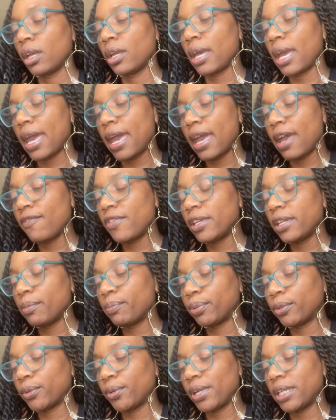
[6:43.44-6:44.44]
AVID
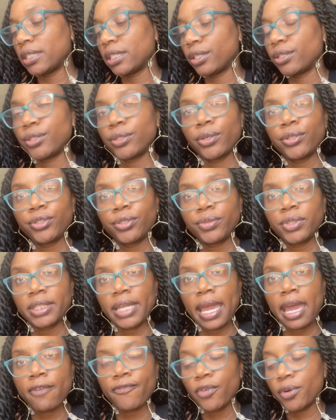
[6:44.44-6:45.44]
employs a social
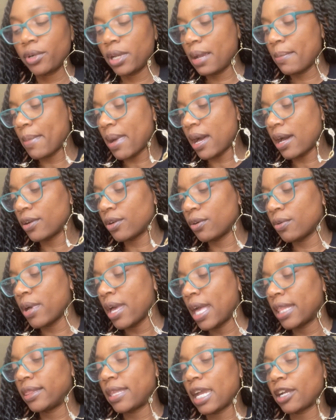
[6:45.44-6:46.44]
scaffolding model
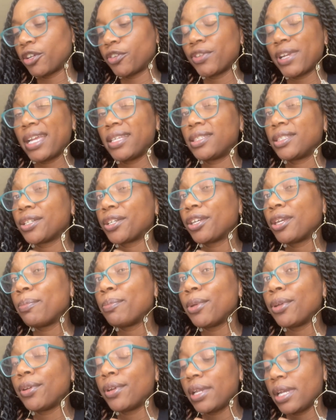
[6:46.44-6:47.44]
that creates a
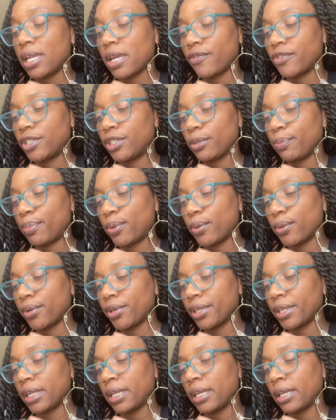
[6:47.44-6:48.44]
community of
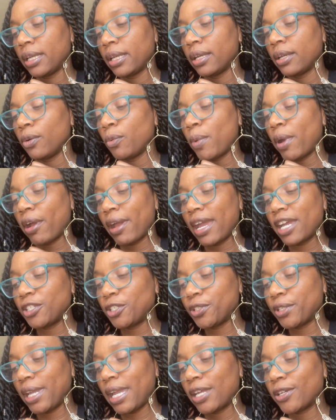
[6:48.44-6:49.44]
support where
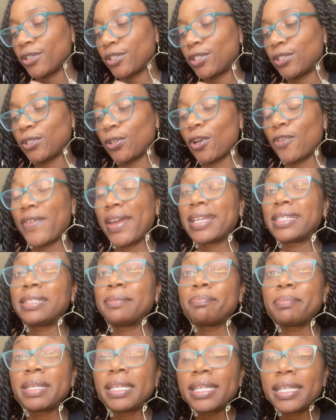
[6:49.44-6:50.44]
educators serve as
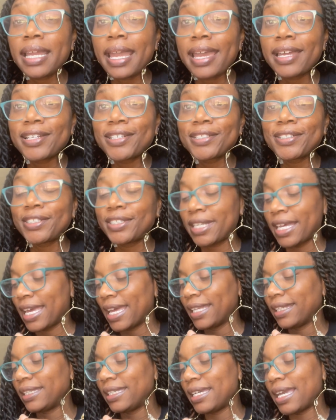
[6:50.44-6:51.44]
mediators,
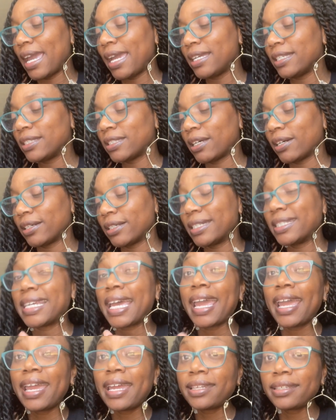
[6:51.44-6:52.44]
liaisons
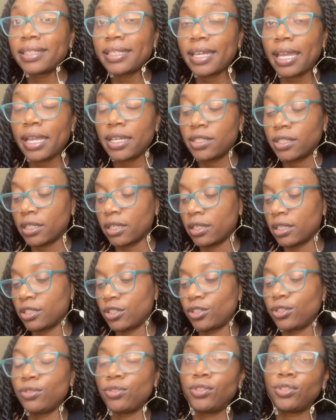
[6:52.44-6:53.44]

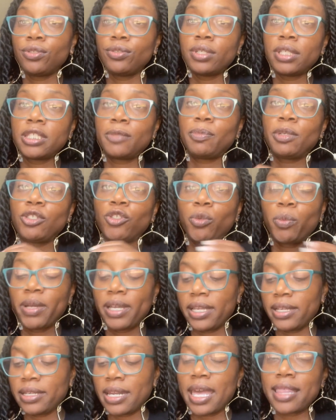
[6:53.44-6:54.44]
to students
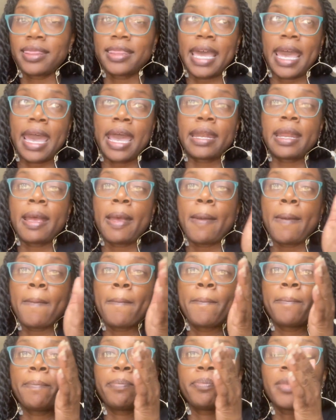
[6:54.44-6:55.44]
between that
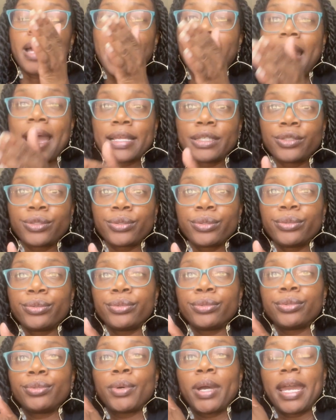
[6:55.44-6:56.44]
high
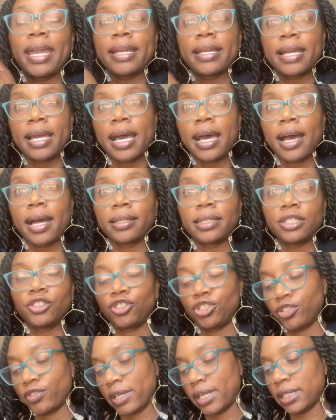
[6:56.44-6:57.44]
school and college
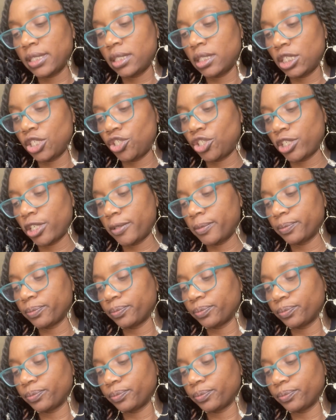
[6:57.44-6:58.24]
transition.